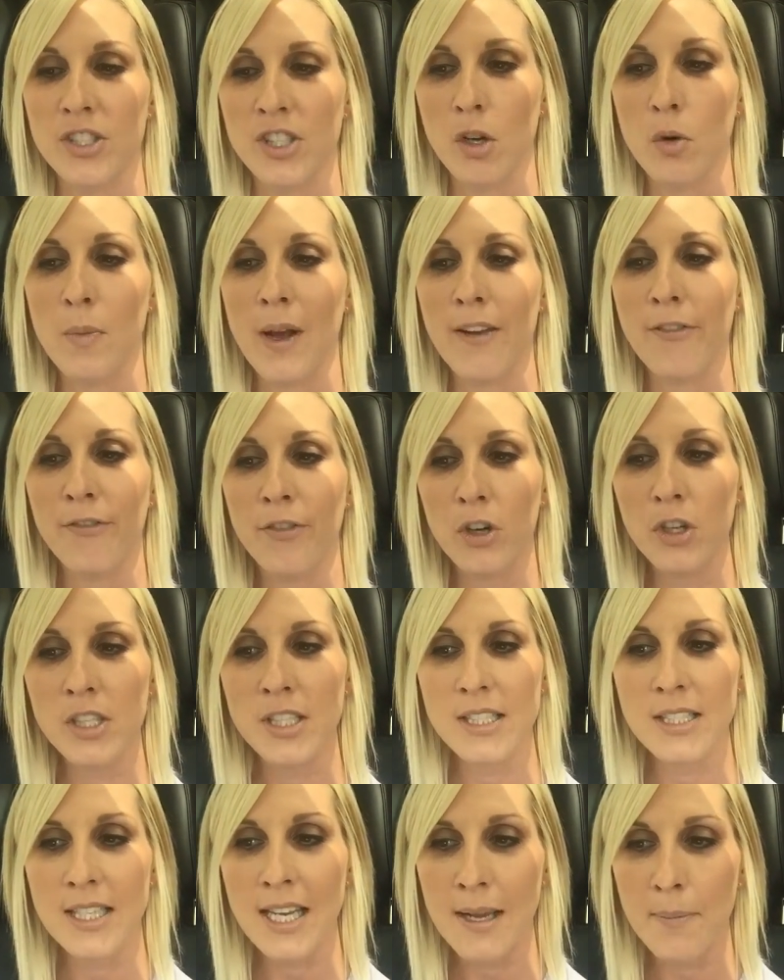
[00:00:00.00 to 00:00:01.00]
So my
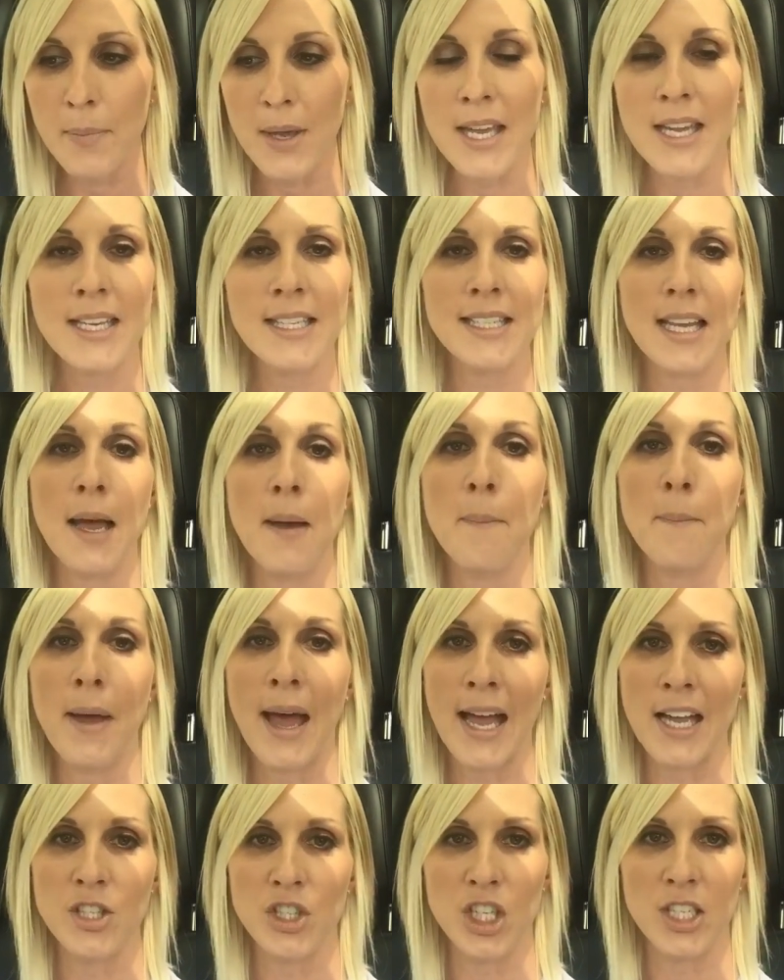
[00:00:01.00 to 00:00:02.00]
first tip is
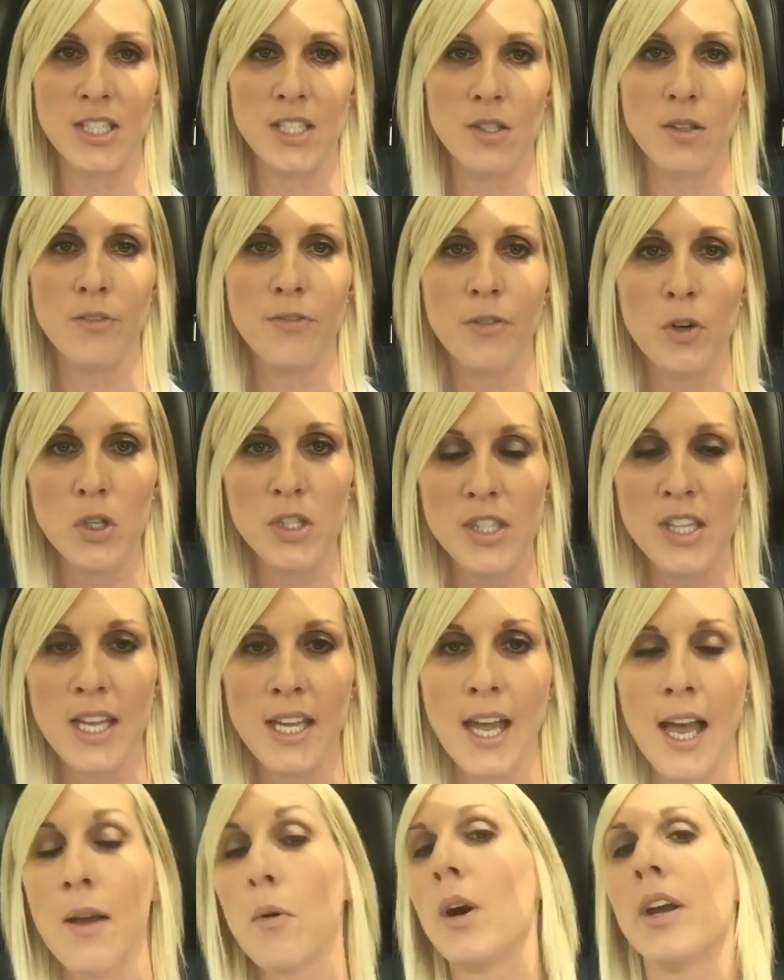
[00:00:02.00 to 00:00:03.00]
imagine. So the first
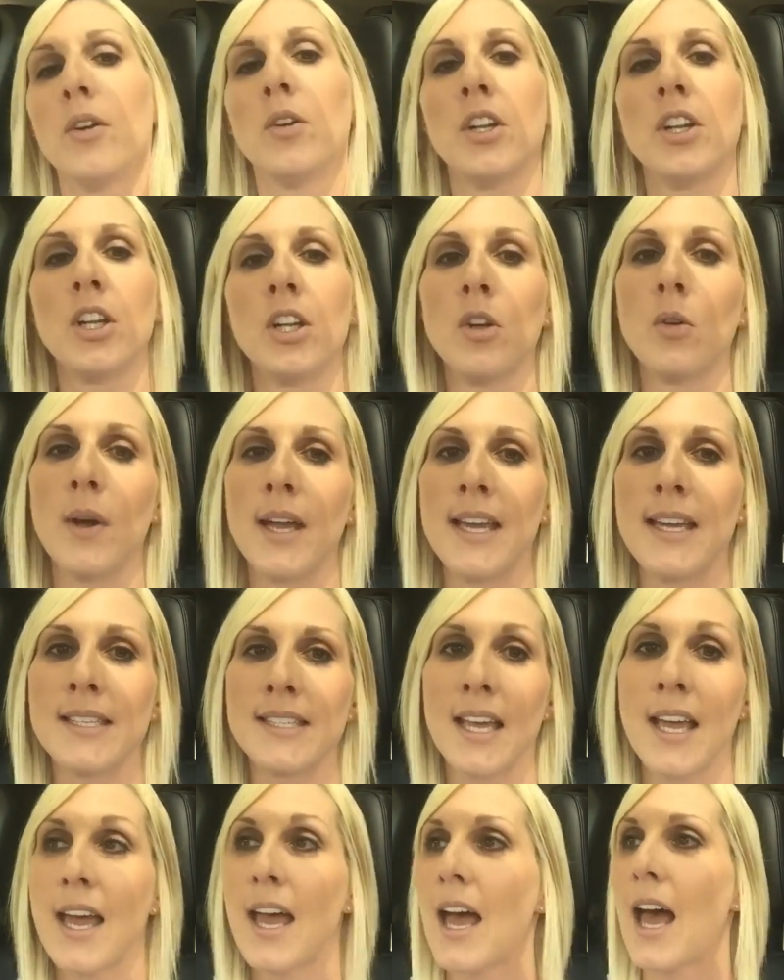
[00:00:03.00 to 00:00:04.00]
thing I want you to do
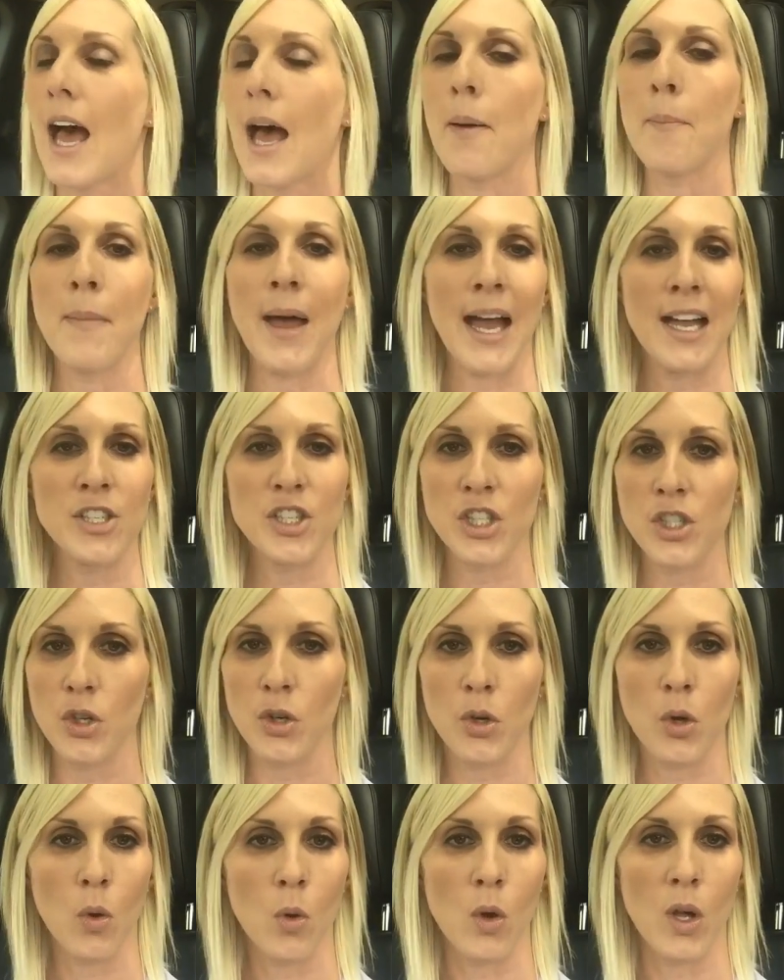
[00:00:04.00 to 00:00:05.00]
is imagine
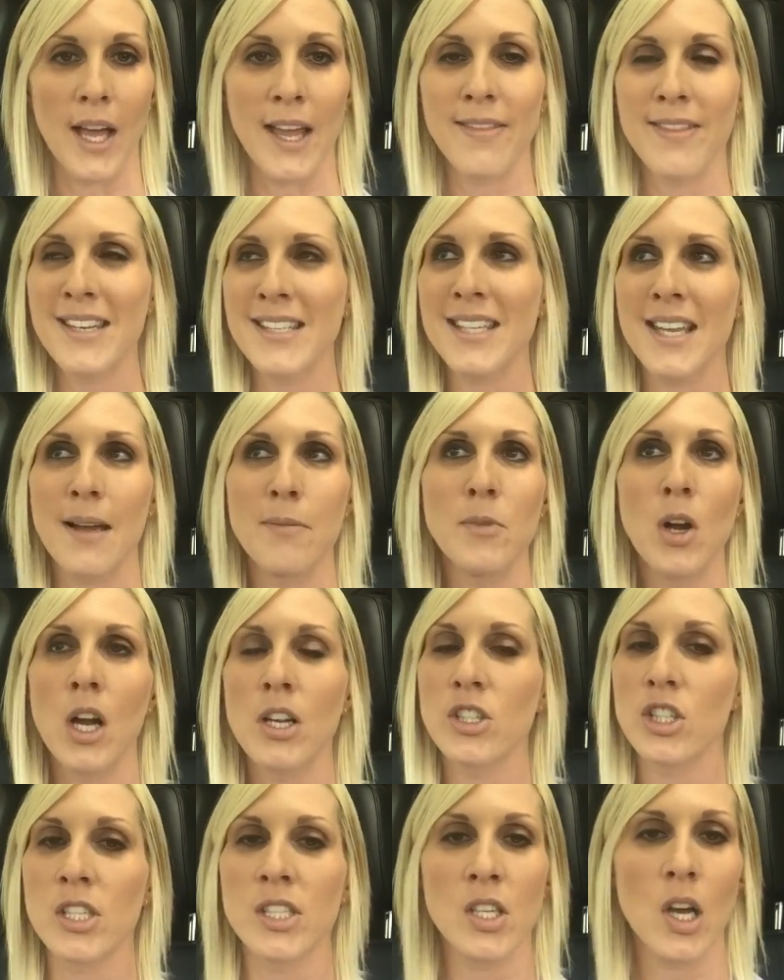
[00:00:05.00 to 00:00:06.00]
your goal. And this, I'm
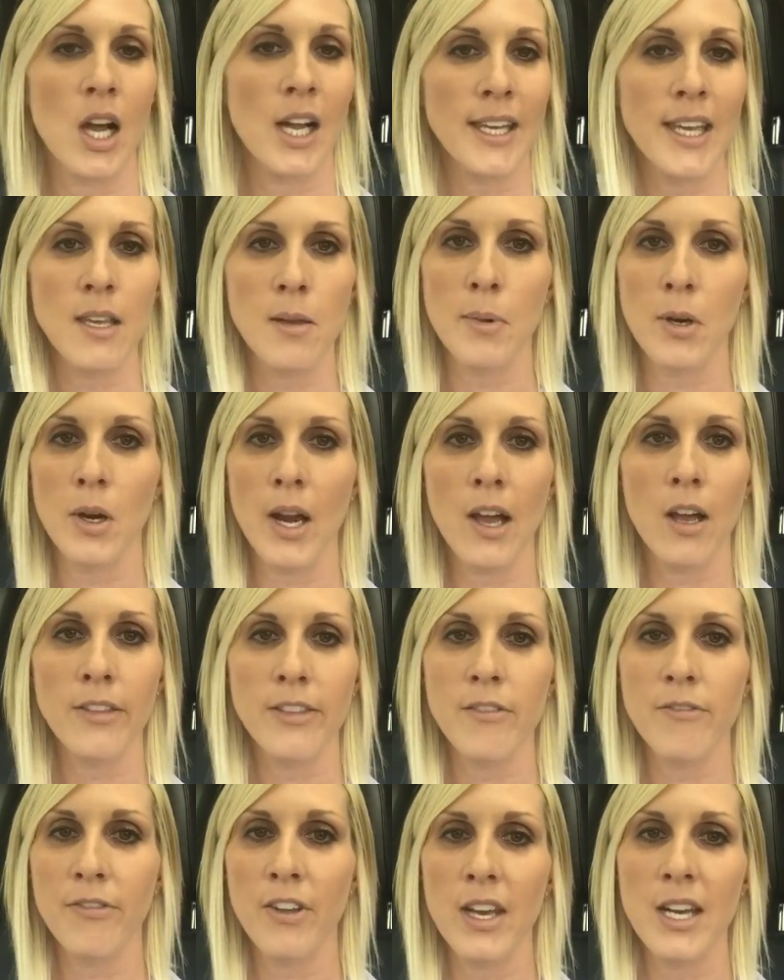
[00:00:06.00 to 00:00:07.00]
not just talking about
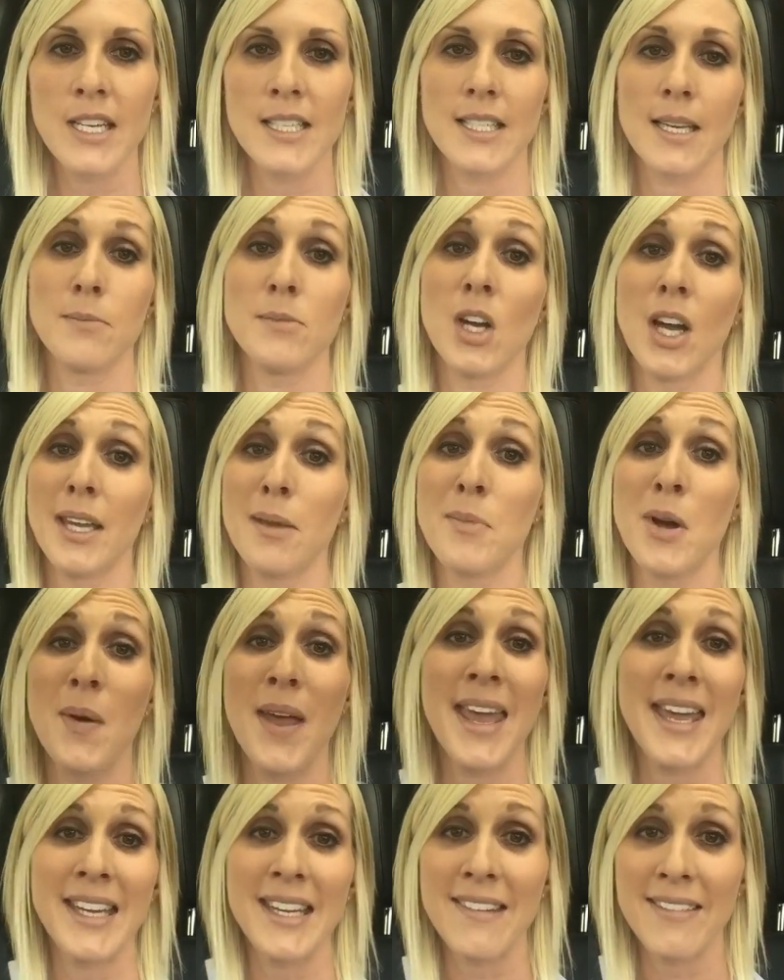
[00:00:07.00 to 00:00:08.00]
health and fitness, I'm talking about
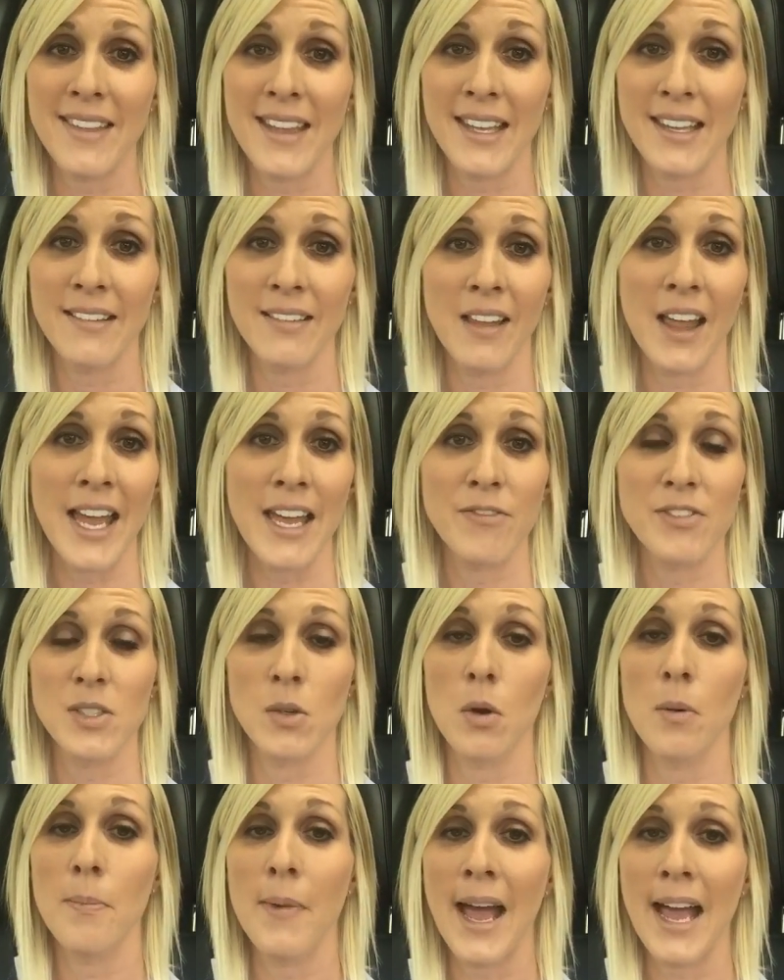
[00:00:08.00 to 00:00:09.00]
anything in life.
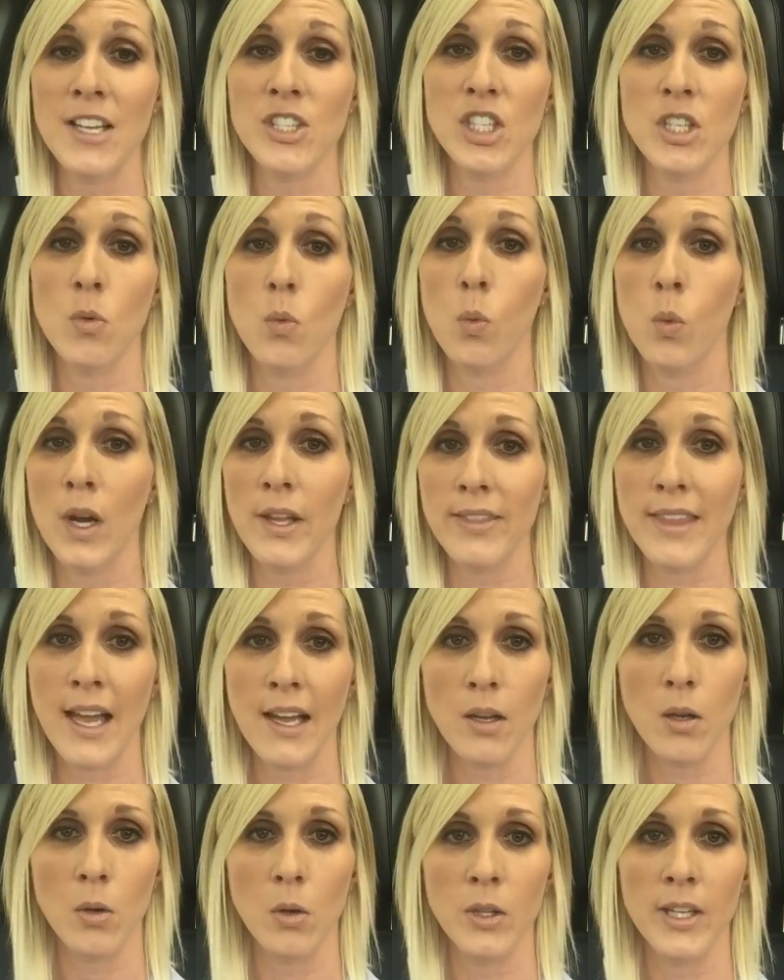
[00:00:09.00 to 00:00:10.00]
So imagine what
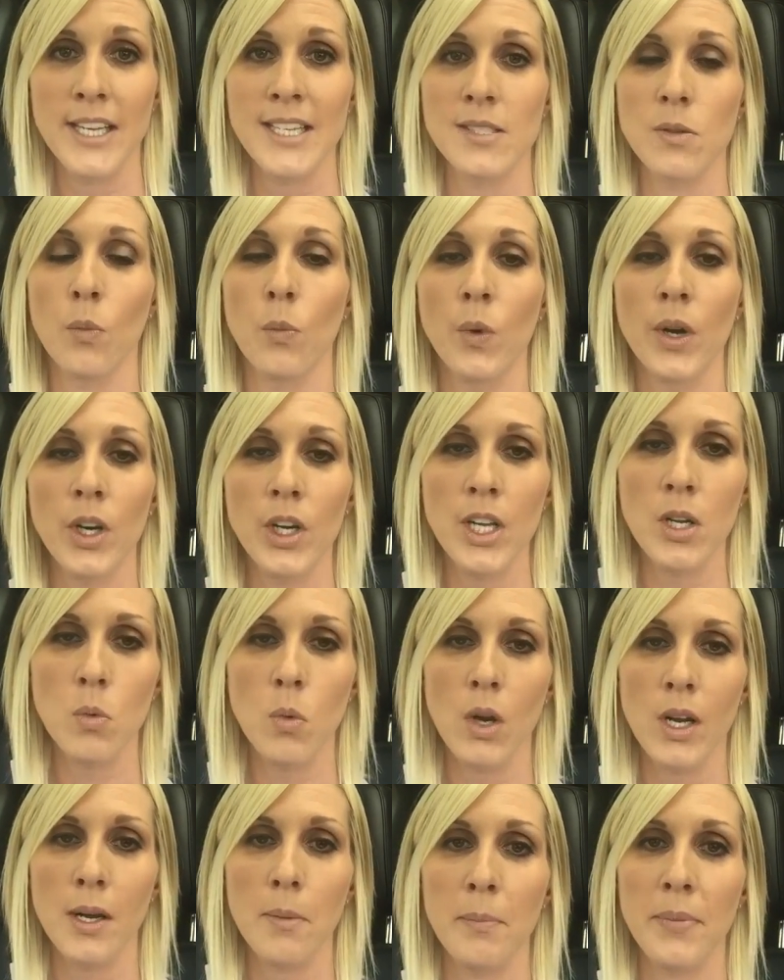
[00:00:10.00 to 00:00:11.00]
that goal is. Where do you
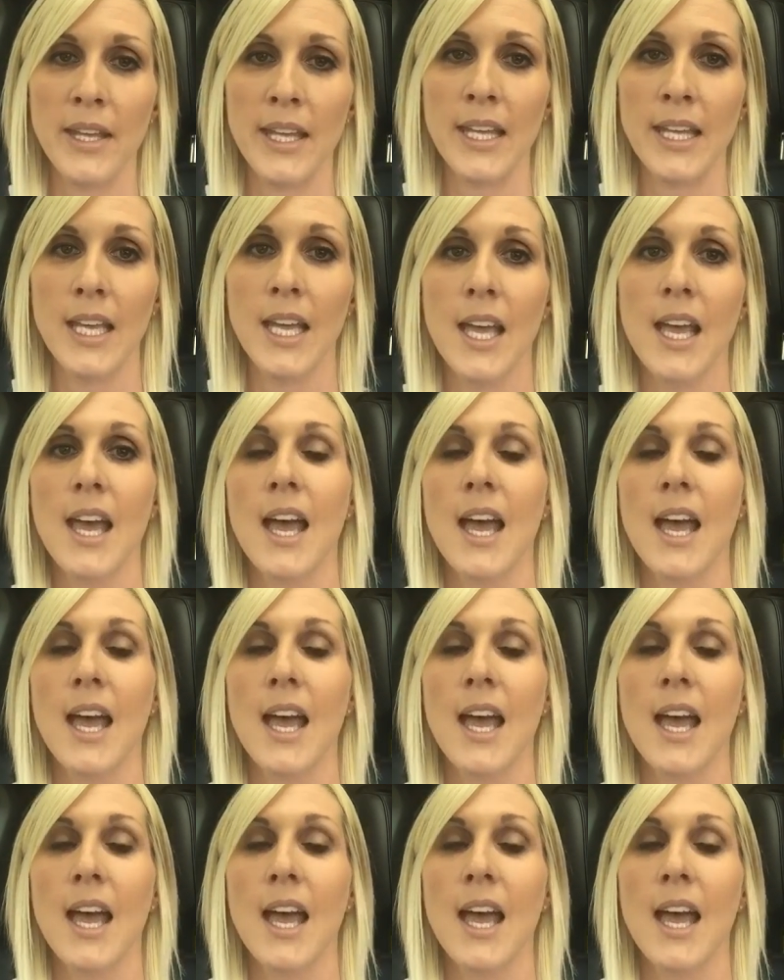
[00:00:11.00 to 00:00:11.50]
want to be?